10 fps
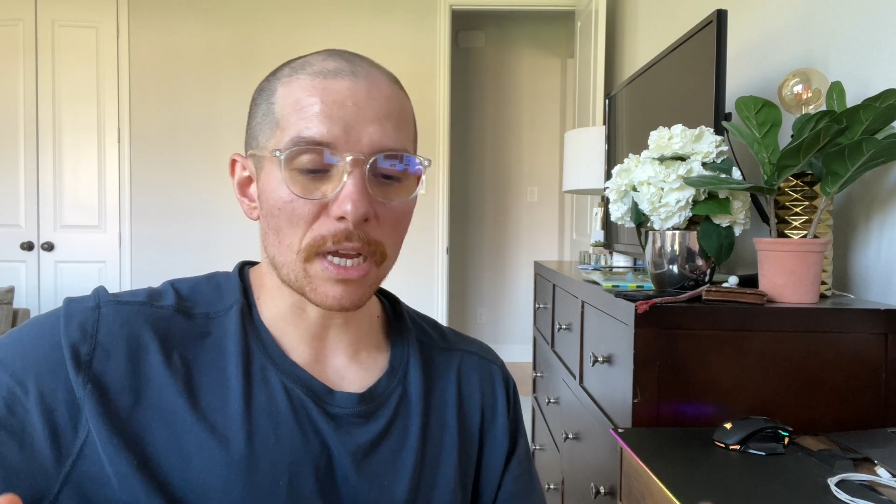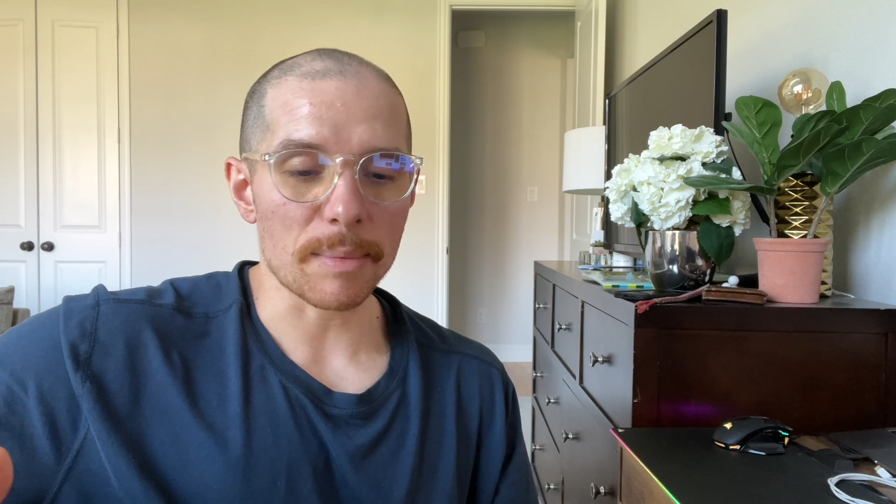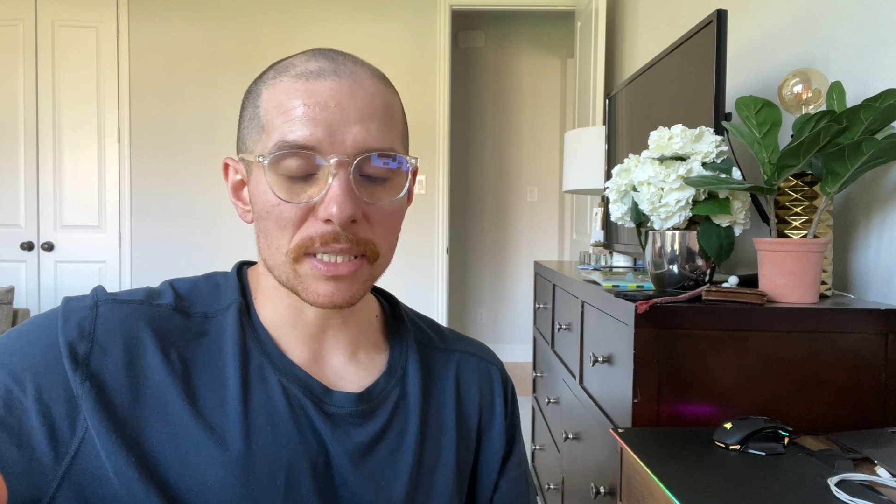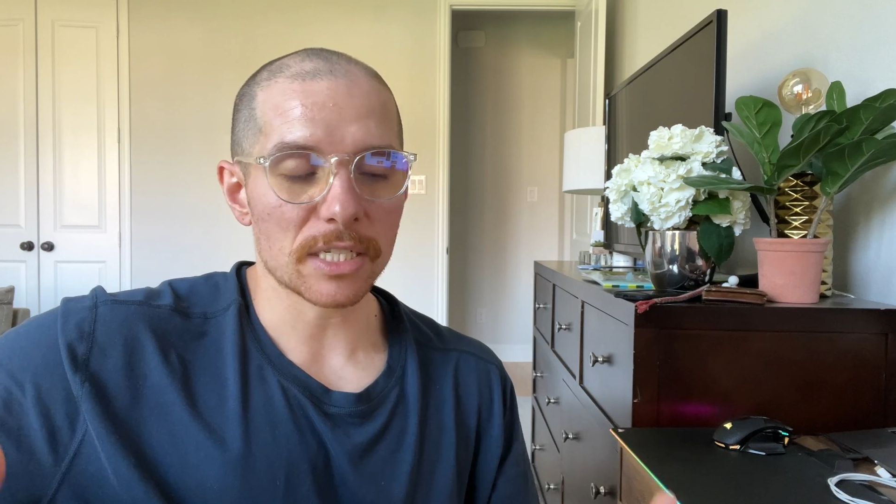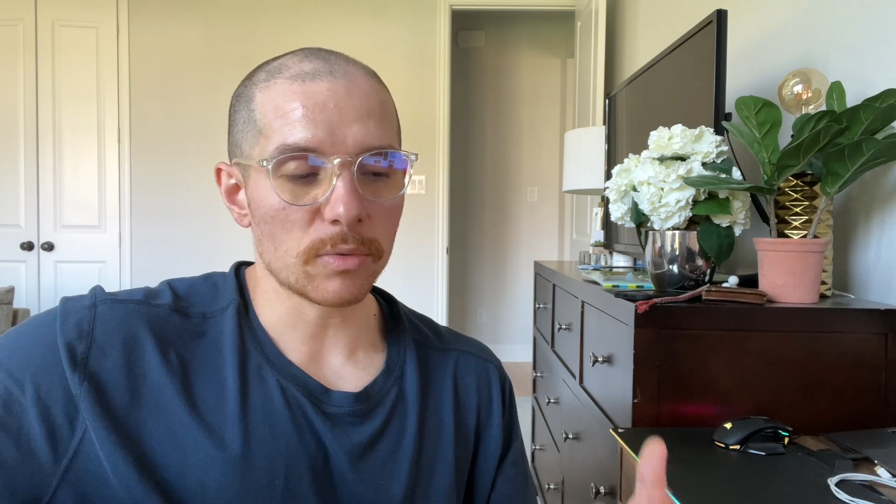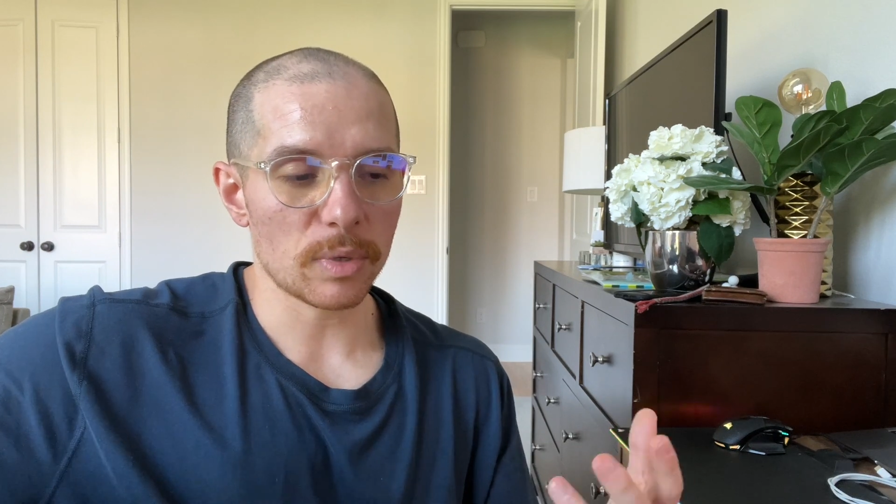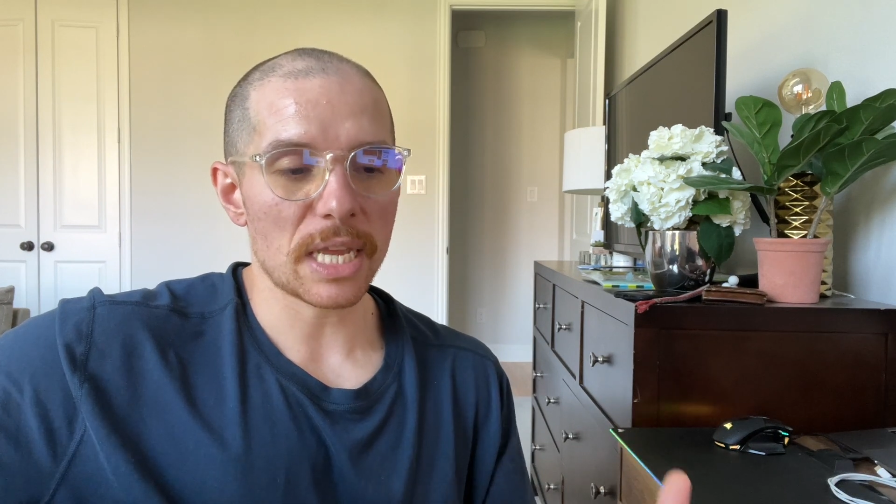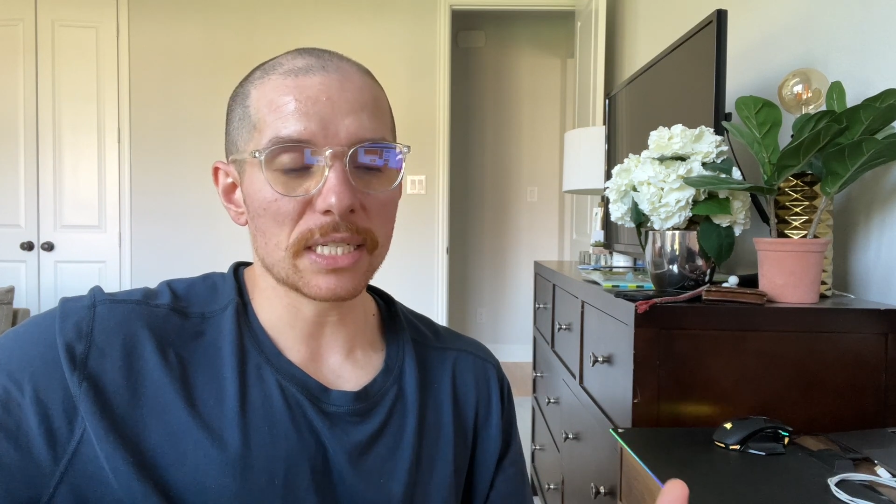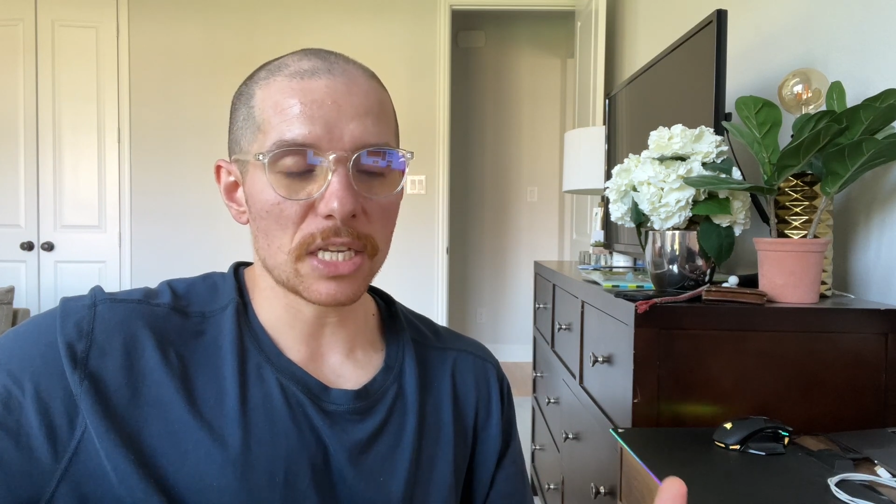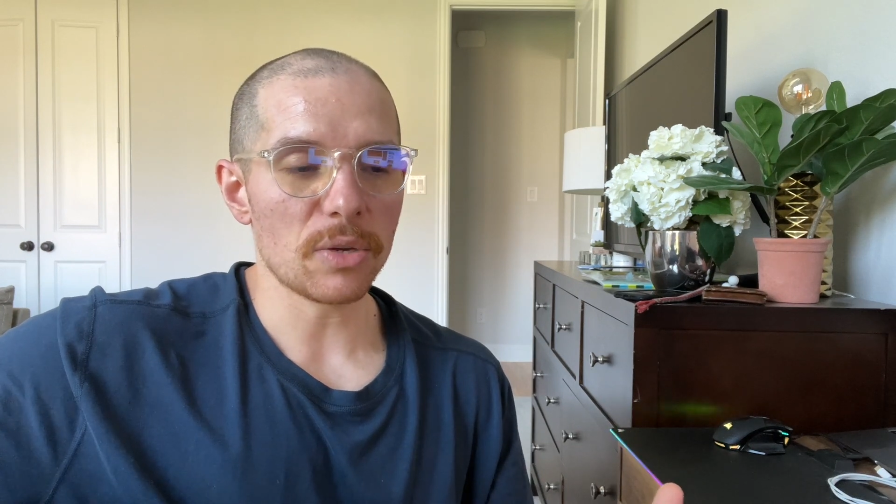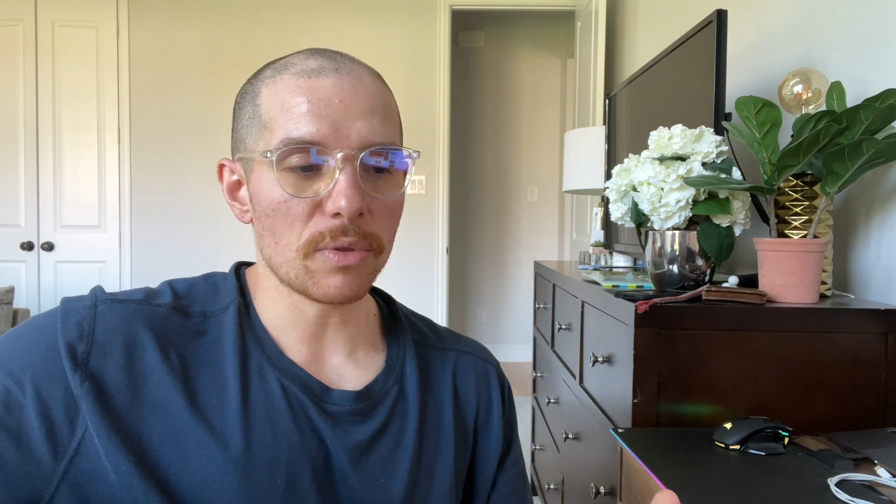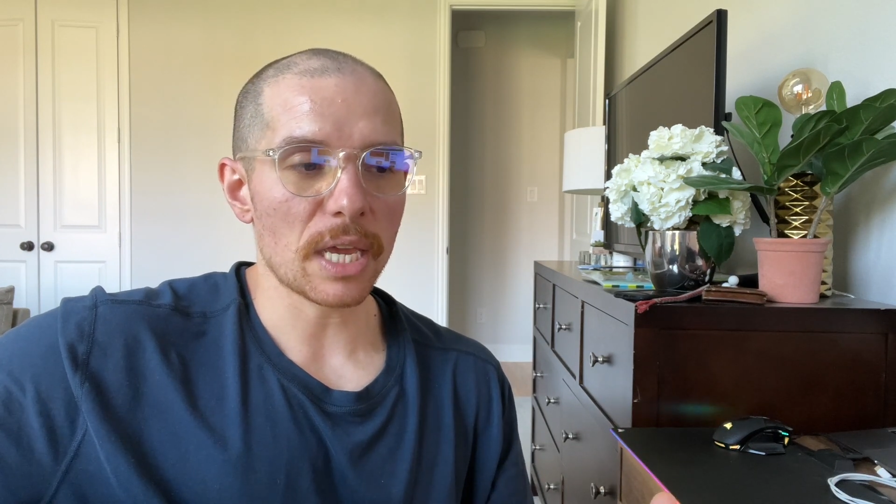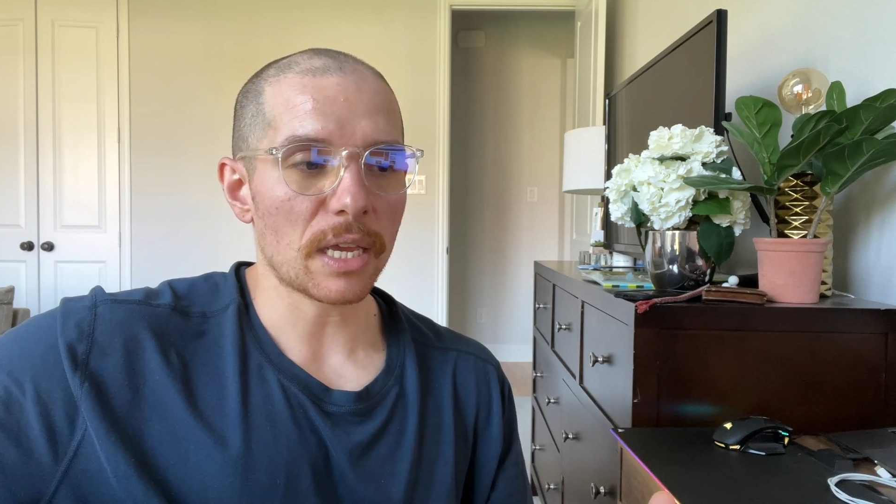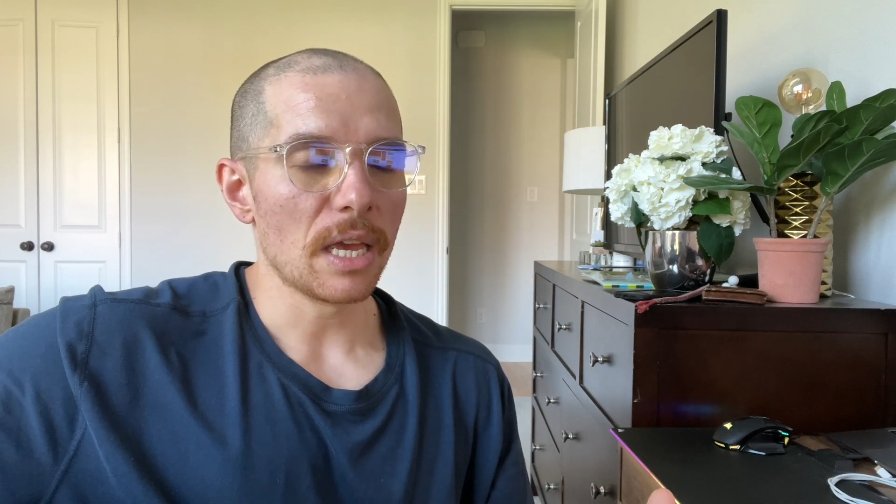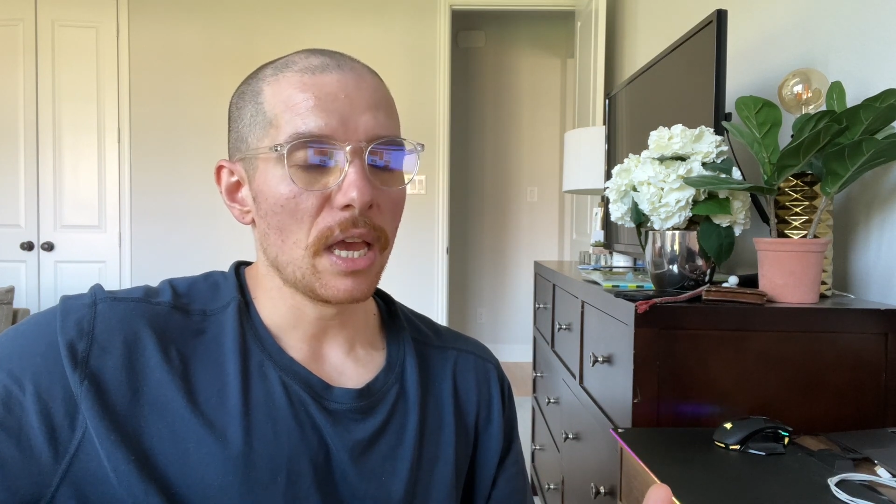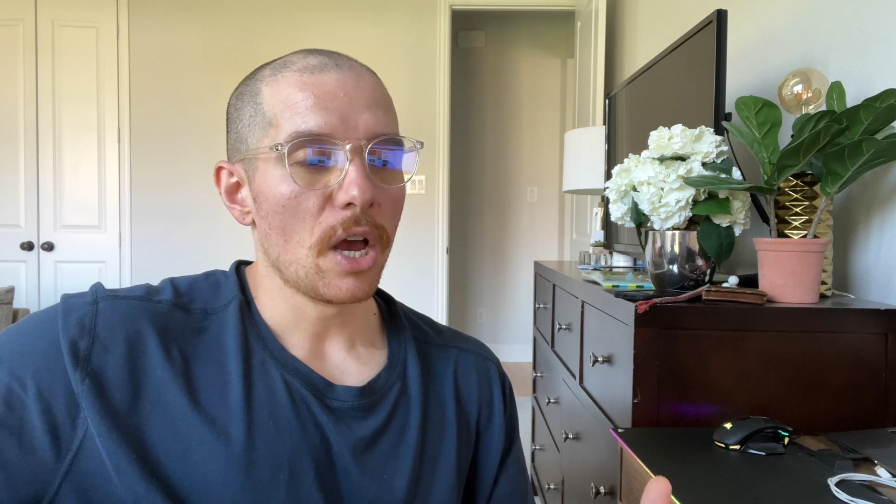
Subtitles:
comment section with things that you think